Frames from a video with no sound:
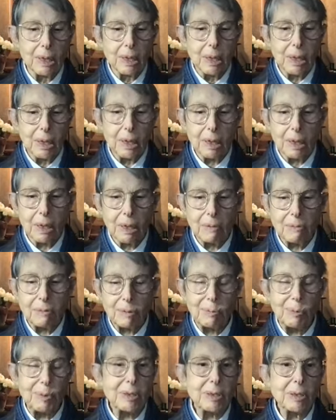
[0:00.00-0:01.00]
if
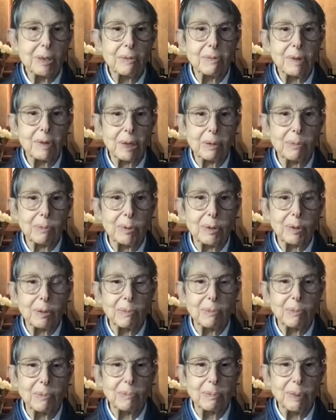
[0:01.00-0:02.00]
it wasn't
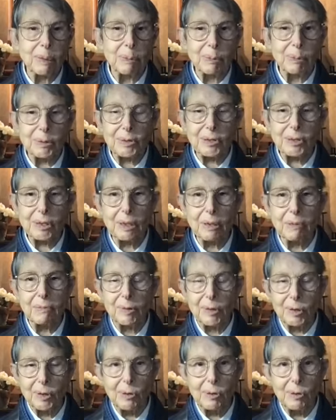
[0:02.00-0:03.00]
available, people just didn't
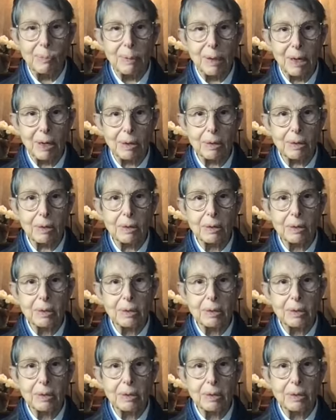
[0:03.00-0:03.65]
even know about it.